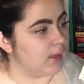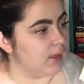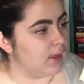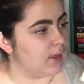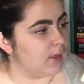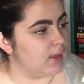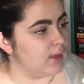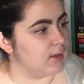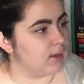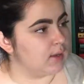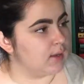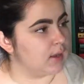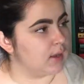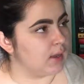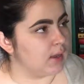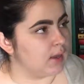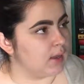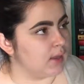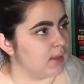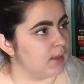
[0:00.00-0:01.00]
and
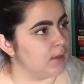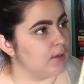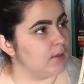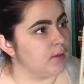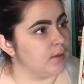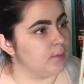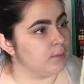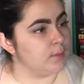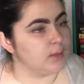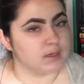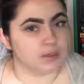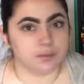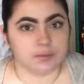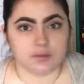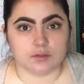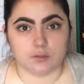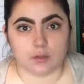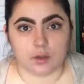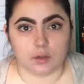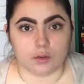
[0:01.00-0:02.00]
I picked up a
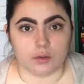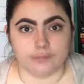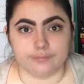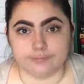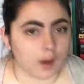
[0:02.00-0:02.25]
small one.